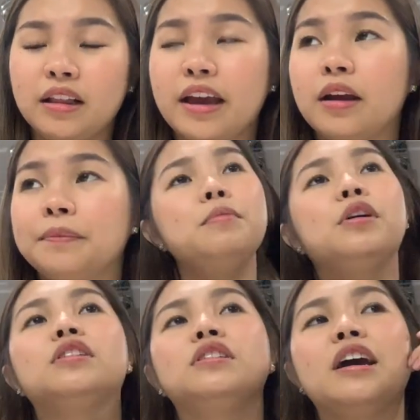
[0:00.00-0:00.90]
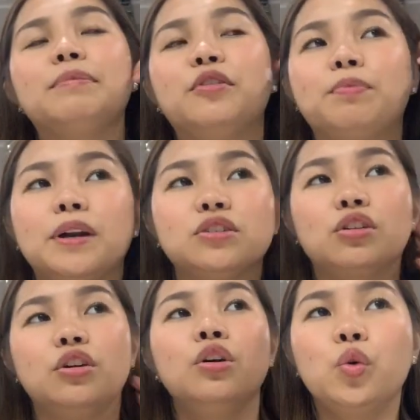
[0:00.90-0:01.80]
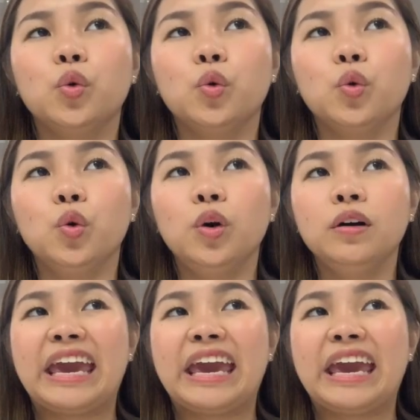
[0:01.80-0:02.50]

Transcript: Like, I'm not the type of person who